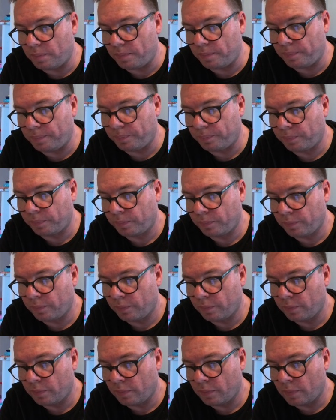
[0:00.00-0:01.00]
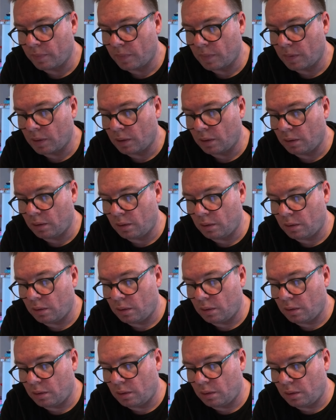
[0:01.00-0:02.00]

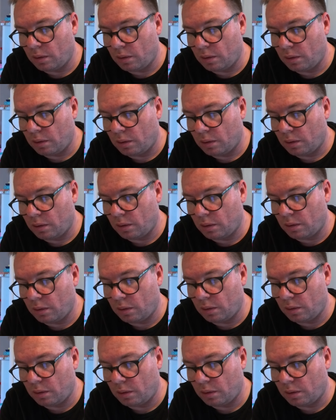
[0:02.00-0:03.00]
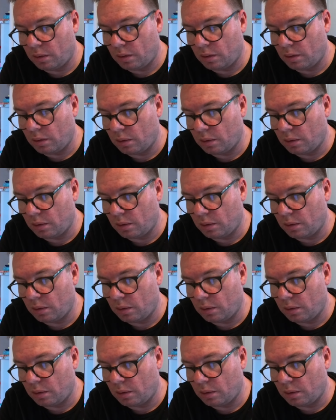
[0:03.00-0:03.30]
(silence)